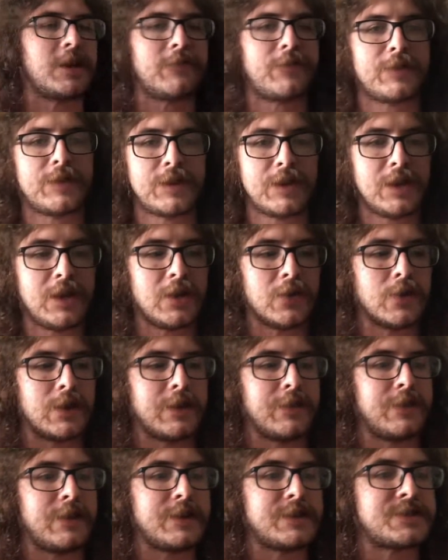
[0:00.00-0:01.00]
and then hearing
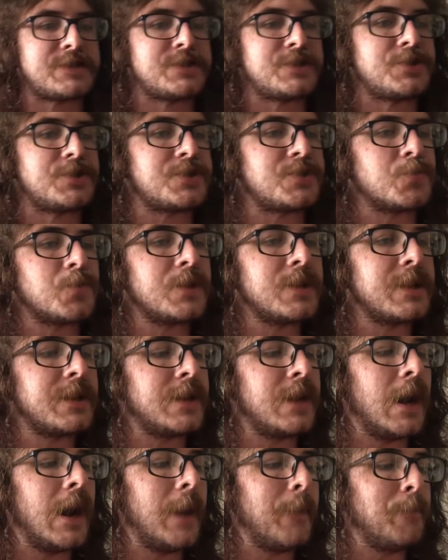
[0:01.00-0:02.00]
this and just really
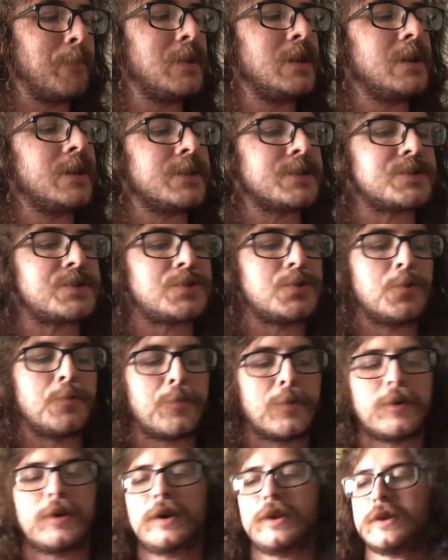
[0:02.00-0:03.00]
not being
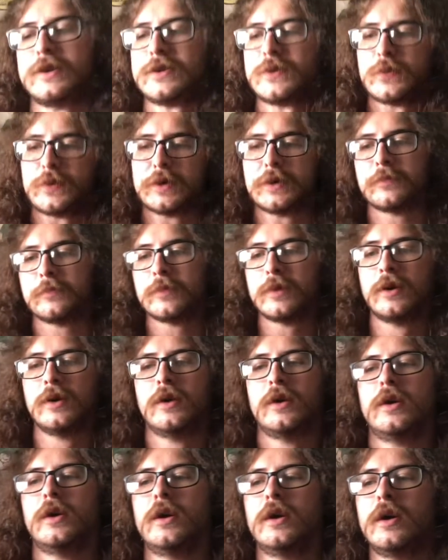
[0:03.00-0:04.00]
super into him.
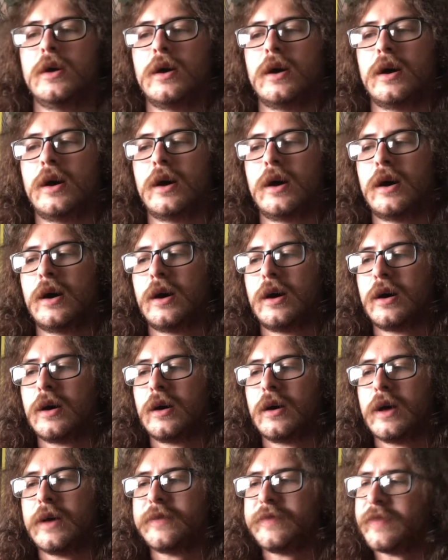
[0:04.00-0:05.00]

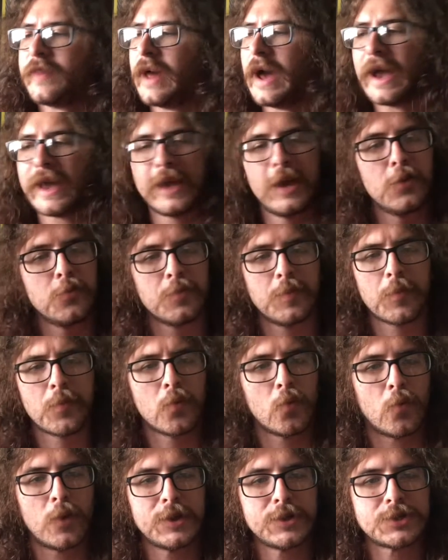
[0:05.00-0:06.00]
And I can't remember
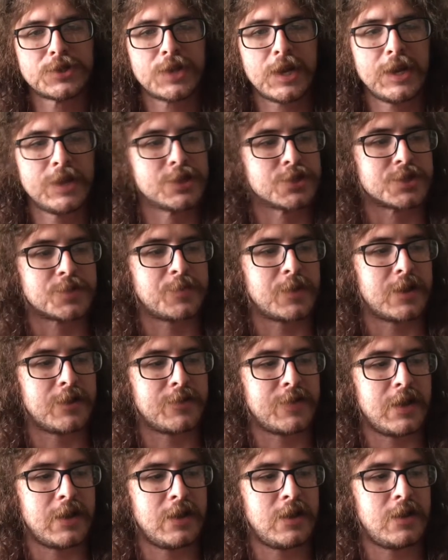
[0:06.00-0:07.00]
what changed, but
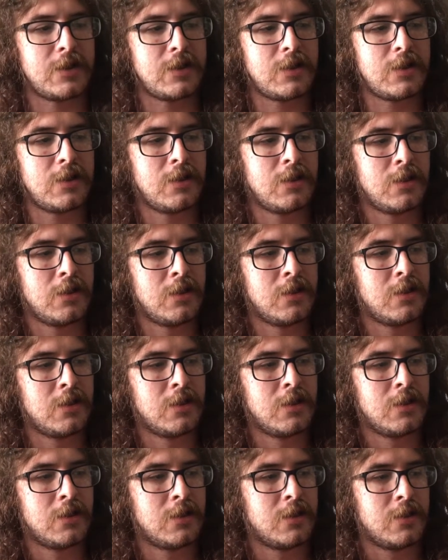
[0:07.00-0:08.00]
then
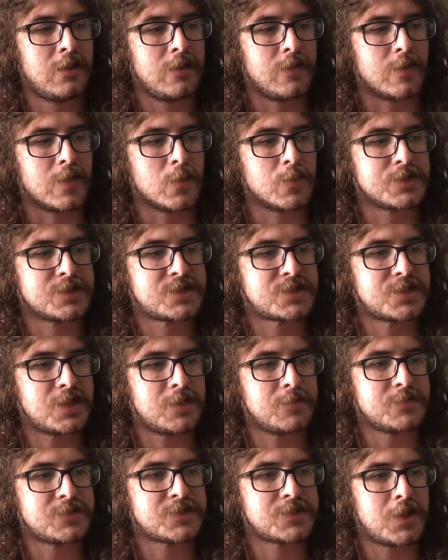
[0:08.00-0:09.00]
there was
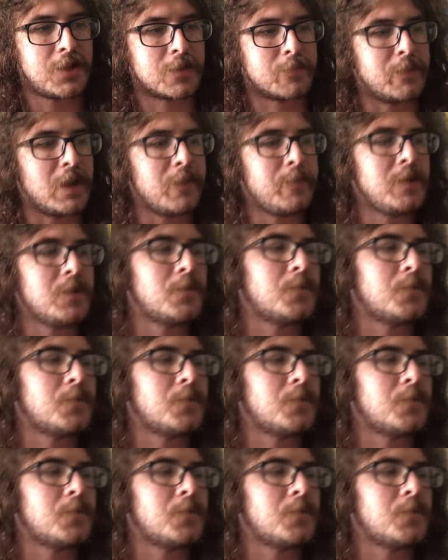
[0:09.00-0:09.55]
some song. Maybe it